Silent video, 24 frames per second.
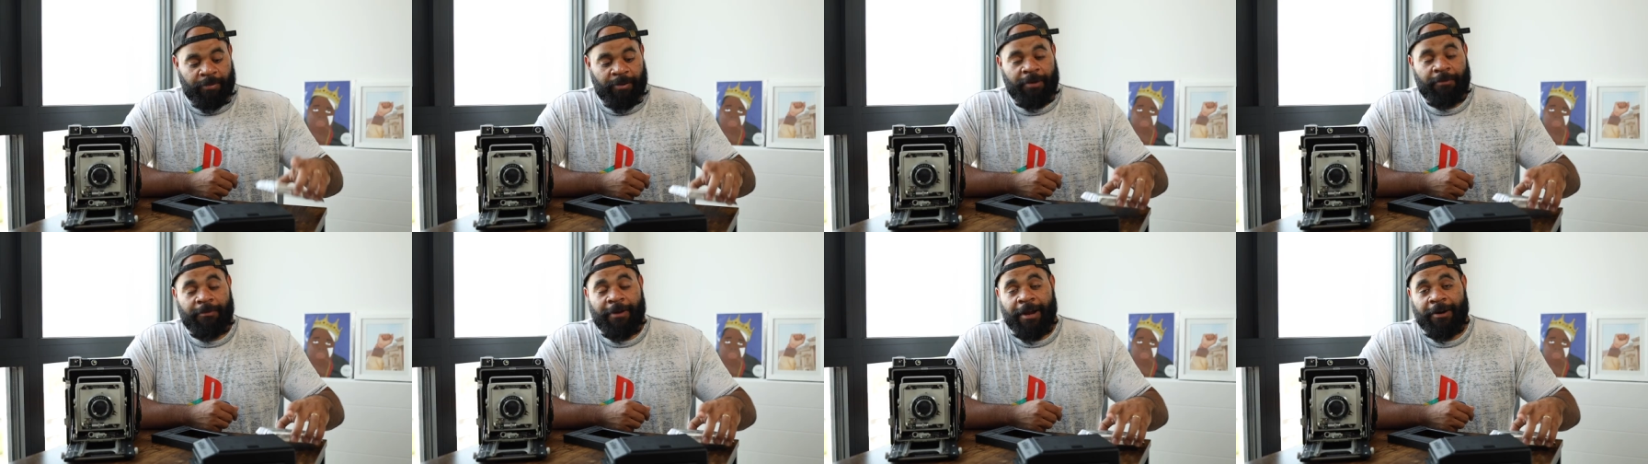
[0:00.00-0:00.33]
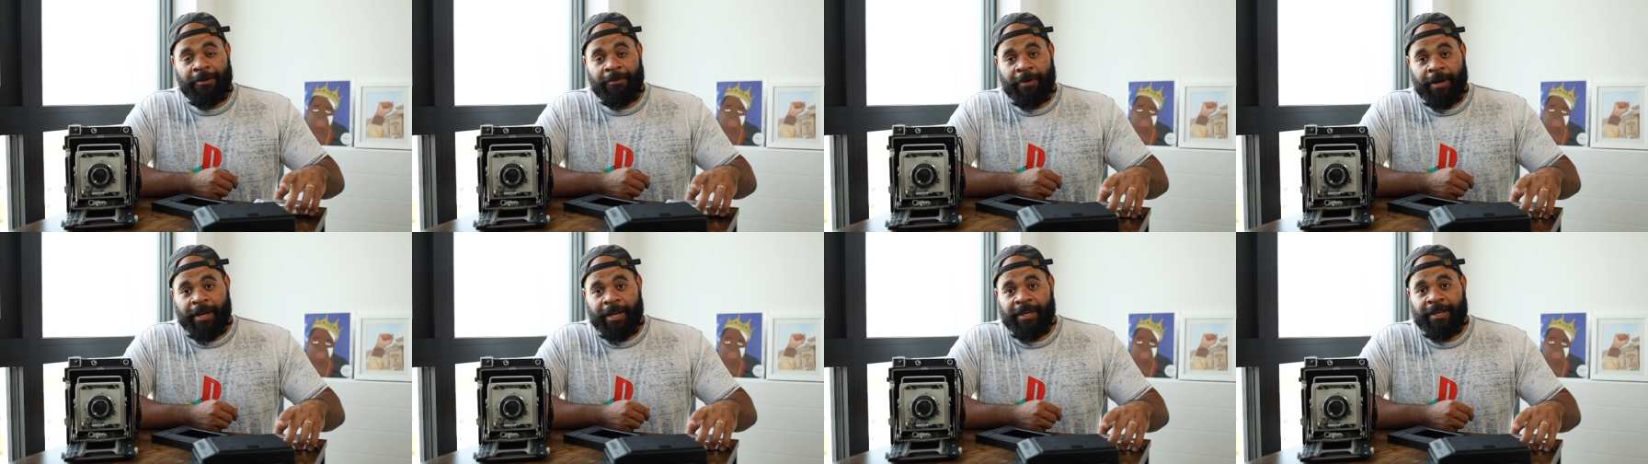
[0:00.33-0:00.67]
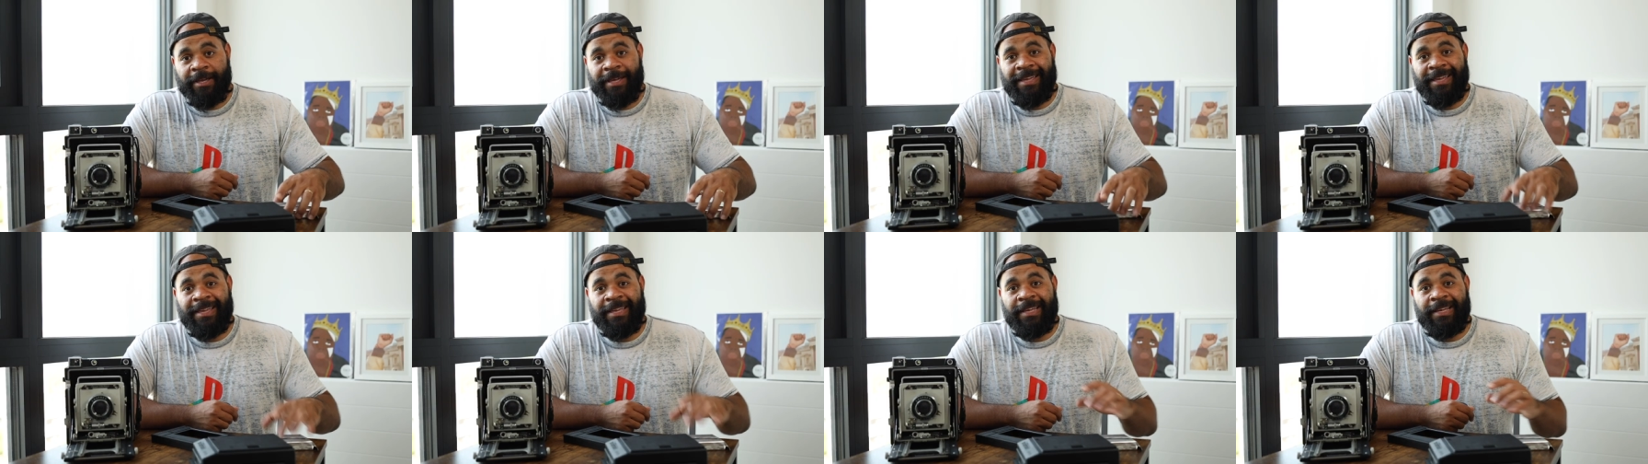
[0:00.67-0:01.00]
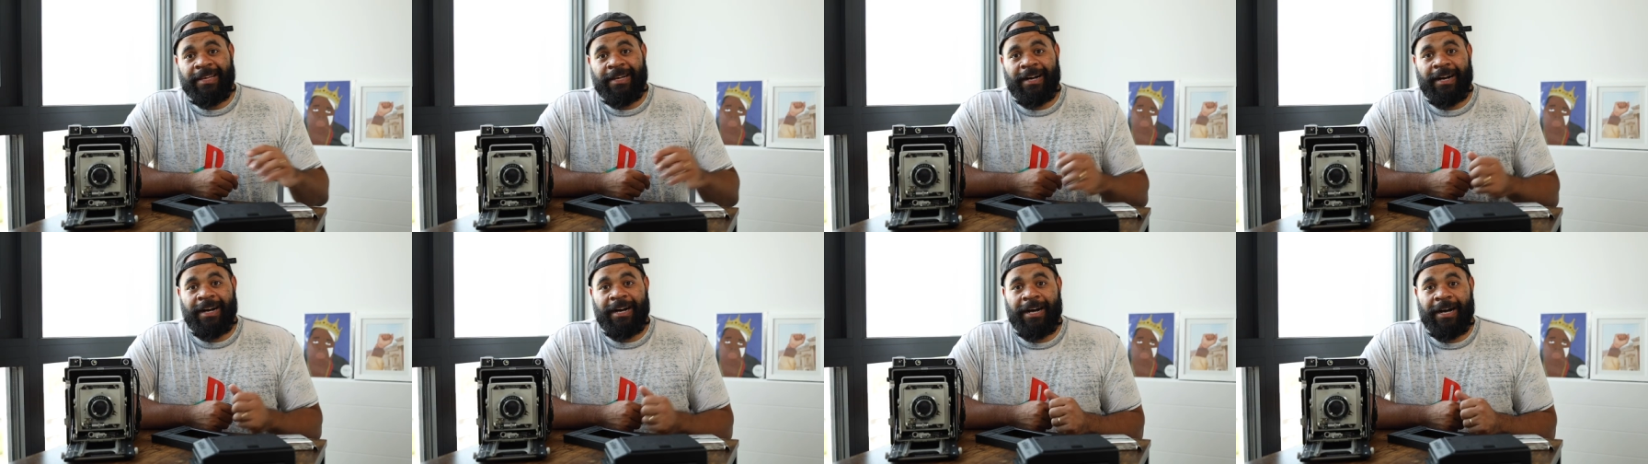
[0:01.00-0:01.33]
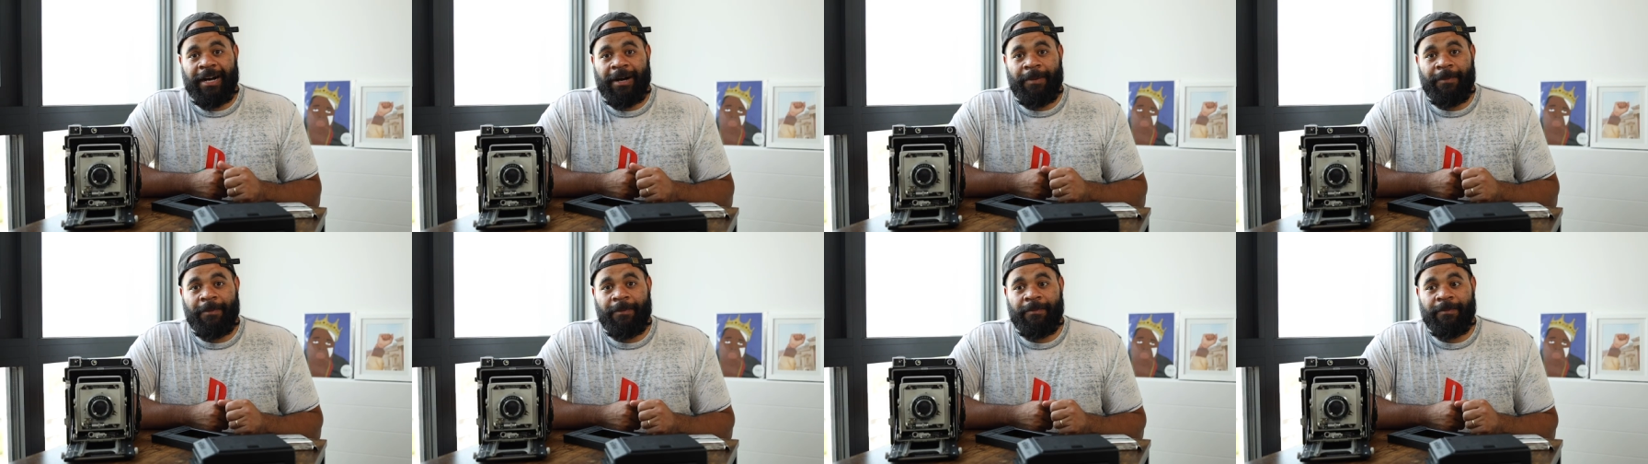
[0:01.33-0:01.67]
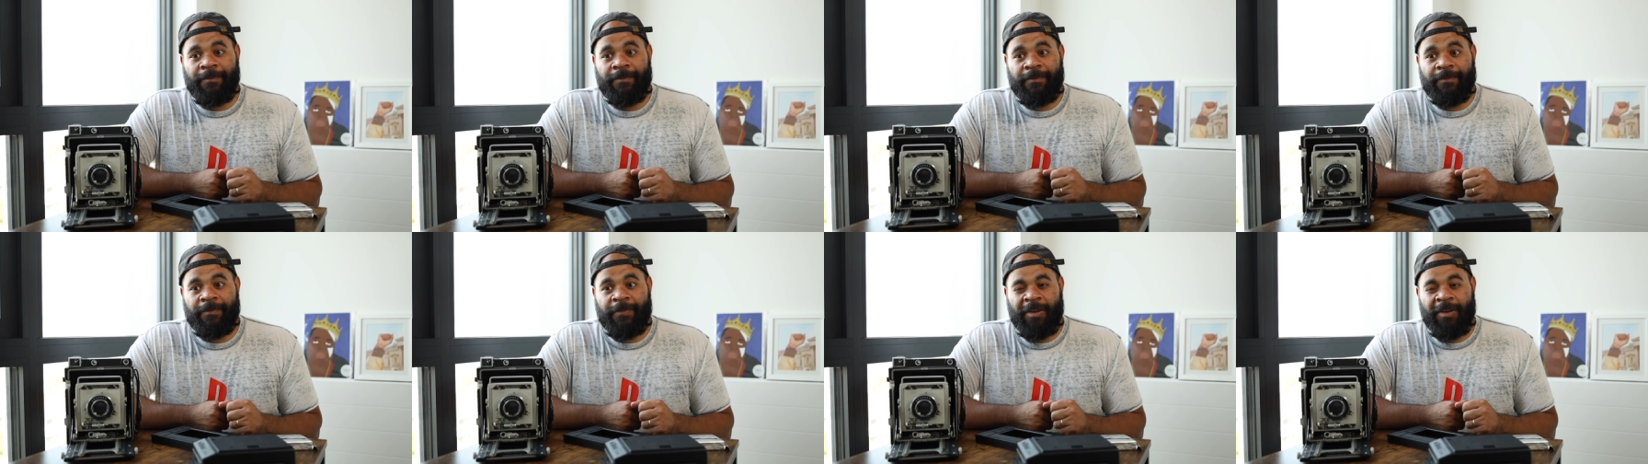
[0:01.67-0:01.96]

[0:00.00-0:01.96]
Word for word: print right away, um,